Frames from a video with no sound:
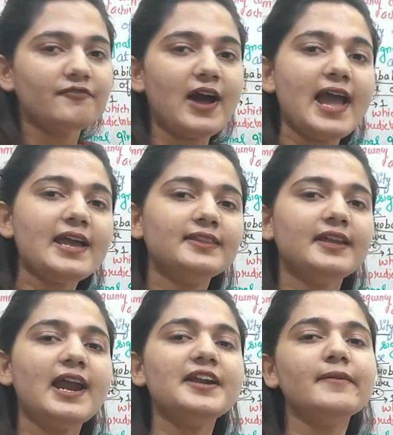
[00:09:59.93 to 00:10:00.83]
why
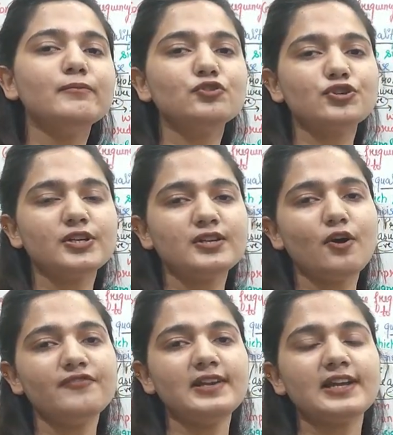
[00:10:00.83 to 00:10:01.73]
the random motion
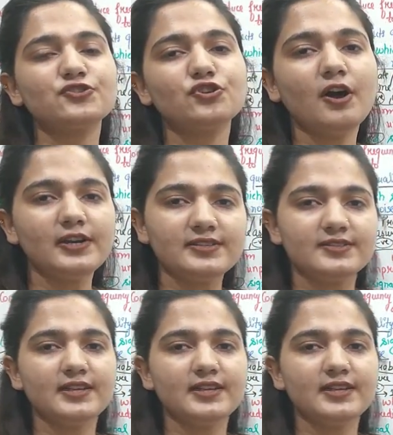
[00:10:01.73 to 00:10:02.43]
of electron is